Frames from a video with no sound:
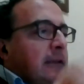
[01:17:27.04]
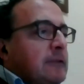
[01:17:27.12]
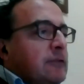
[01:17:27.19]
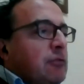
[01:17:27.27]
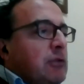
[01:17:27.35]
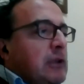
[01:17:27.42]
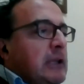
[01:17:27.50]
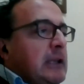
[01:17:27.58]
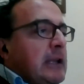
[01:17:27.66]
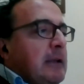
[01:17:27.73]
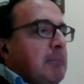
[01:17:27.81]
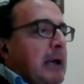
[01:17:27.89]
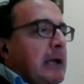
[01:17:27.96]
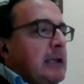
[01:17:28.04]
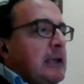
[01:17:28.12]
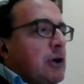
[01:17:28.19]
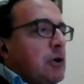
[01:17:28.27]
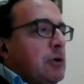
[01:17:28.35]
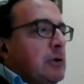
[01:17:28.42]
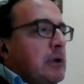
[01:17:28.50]
screen and mic
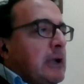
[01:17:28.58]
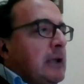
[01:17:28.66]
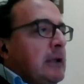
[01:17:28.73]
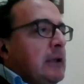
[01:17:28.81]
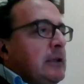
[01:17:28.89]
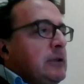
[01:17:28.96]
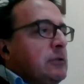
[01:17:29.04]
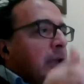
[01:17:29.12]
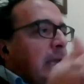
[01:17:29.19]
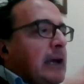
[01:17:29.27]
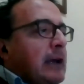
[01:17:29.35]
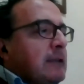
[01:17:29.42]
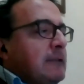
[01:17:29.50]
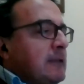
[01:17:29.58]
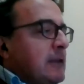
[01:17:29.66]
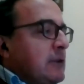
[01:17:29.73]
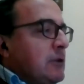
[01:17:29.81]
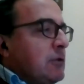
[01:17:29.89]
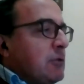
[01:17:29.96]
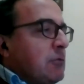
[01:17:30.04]
on, you can ask
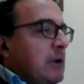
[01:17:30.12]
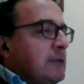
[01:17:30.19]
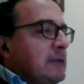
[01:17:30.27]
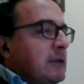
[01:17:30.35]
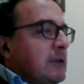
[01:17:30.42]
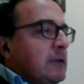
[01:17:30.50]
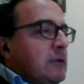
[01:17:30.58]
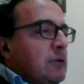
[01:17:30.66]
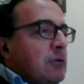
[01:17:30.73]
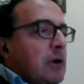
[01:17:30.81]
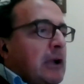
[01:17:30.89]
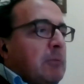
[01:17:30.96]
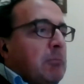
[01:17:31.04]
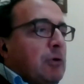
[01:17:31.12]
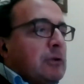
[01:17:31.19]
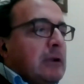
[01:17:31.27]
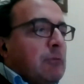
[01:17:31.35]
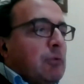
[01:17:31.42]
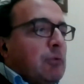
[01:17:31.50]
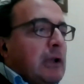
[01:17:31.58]
your question. You are more
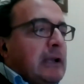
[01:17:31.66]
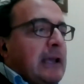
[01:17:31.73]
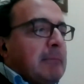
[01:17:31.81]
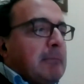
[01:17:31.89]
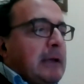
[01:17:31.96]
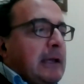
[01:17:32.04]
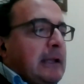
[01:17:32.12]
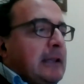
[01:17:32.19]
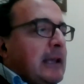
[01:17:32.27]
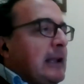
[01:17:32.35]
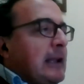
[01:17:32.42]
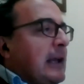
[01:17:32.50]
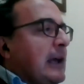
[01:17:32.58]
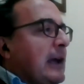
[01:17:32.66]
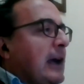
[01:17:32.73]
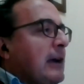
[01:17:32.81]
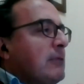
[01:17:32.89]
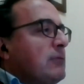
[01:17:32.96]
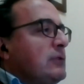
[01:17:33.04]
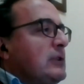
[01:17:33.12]
than welcome. And then
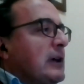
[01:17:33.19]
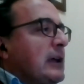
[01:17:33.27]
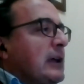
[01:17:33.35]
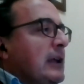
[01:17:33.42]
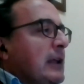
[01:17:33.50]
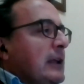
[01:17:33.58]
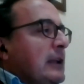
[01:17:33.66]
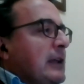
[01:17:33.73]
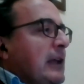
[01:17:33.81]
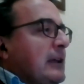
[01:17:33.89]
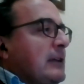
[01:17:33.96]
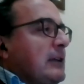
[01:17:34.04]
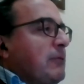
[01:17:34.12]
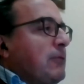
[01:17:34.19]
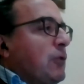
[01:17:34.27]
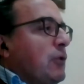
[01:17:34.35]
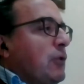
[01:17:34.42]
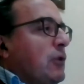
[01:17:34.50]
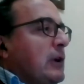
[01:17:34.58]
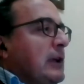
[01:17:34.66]
I would thank
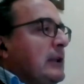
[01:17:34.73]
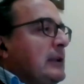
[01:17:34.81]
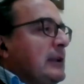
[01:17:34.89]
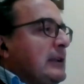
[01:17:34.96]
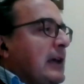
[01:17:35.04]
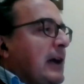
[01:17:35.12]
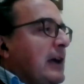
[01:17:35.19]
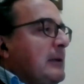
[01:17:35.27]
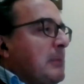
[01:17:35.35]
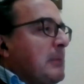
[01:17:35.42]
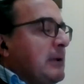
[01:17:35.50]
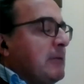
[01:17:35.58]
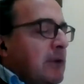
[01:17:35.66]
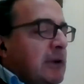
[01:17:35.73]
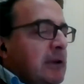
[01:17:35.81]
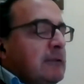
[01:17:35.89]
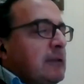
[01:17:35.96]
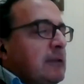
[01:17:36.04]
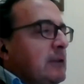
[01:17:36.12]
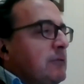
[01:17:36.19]
for the time and very
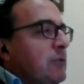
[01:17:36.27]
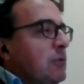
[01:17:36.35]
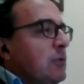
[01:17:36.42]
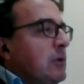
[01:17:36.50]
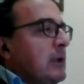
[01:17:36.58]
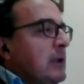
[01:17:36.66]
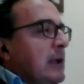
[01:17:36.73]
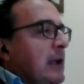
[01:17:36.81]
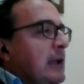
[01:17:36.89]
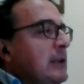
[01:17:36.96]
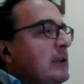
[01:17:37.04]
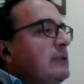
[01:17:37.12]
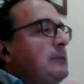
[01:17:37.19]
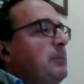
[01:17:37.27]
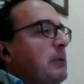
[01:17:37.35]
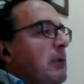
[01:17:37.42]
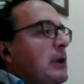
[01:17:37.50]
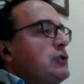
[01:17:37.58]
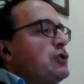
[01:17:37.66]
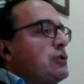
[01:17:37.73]
insightful and
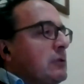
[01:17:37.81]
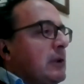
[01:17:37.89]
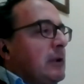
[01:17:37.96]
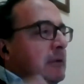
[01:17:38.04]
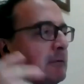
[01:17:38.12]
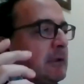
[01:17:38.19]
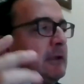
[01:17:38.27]
inspirational